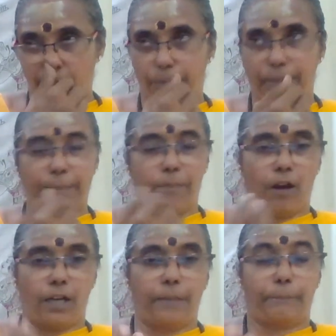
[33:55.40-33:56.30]

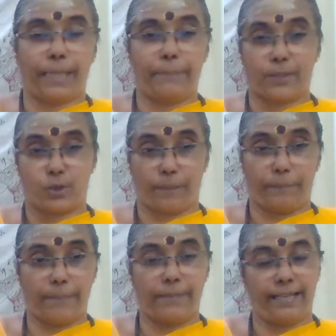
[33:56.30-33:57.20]
Pre-born, premature
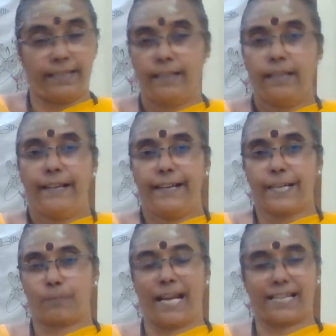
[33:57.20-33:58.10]
baby is
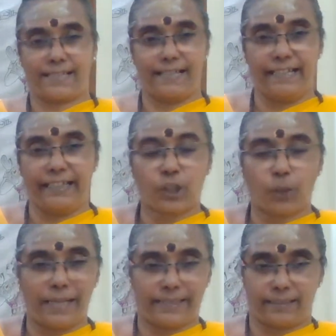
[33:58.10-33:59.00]
placed in an
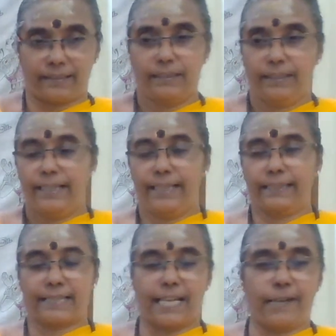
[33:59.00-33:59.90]
incubator. In
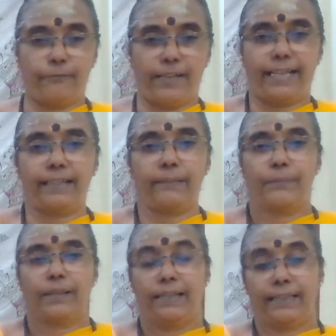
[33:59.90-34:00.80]
the same
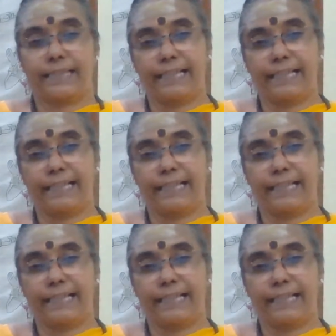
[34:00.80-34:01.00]
way, the